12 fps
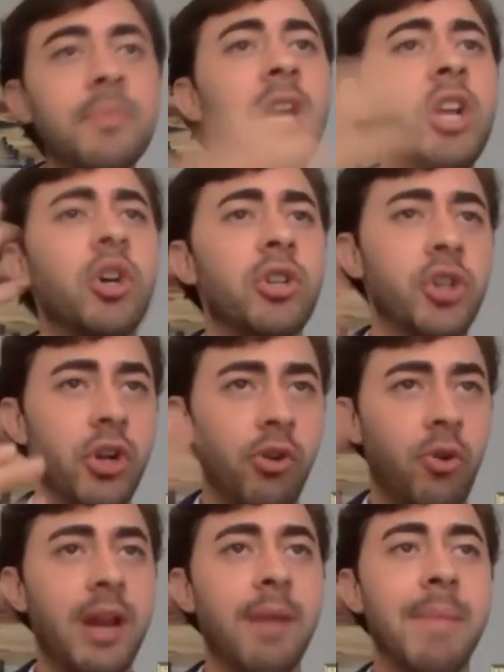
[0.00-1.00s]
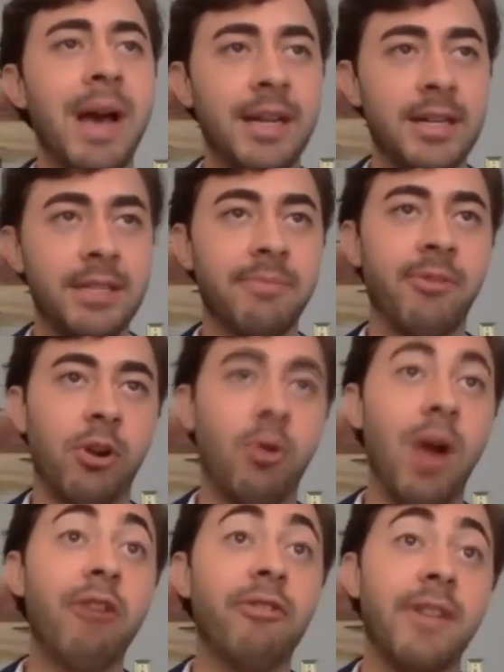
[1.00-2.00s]
and also to create a mechanism for
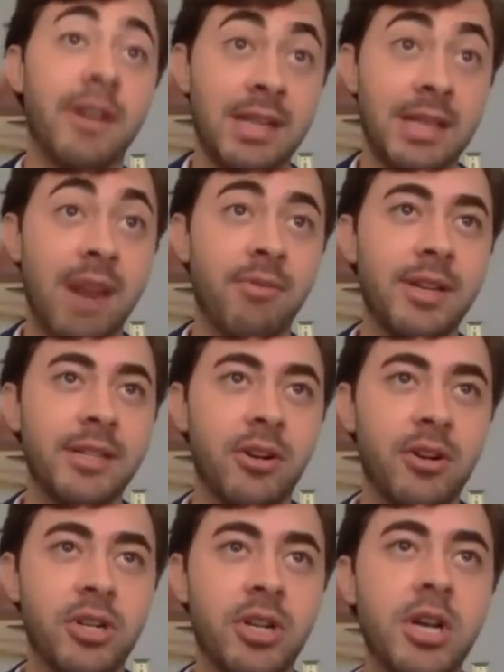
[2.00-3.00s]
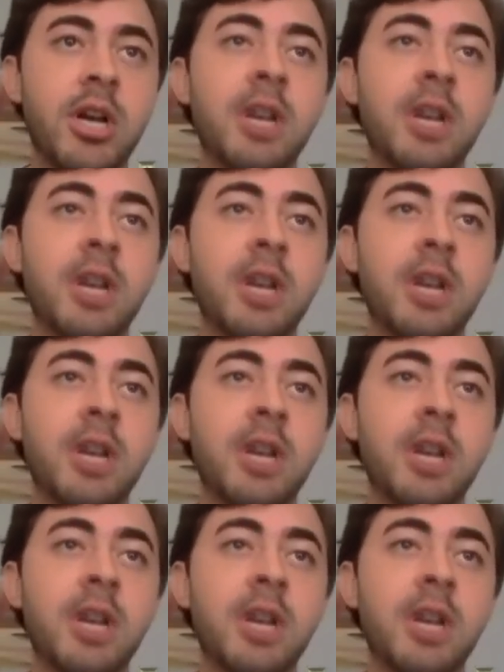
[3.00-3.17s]
crowdfunding that research